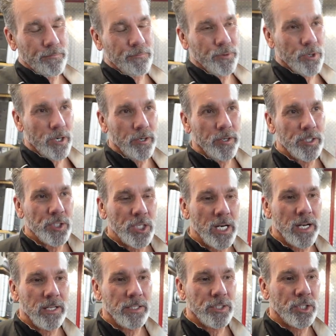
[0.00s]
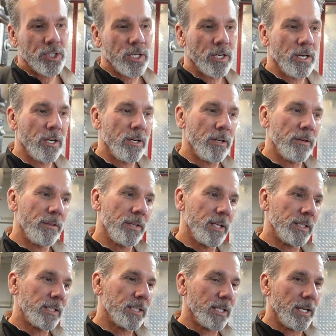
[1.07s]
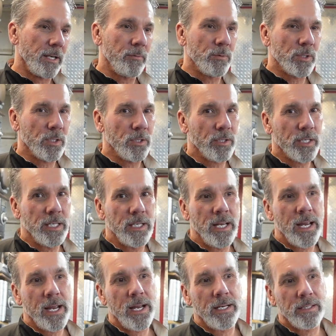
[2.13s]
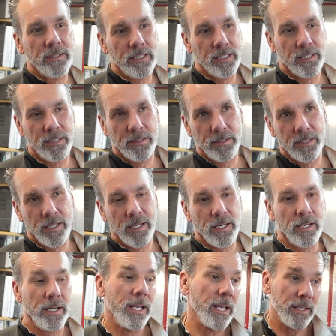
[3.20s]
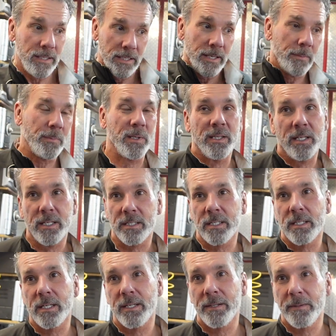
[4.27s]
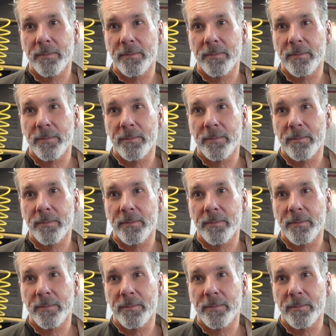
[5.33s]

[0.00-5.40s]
Ferrari challenge car that I was looking at ended up at this.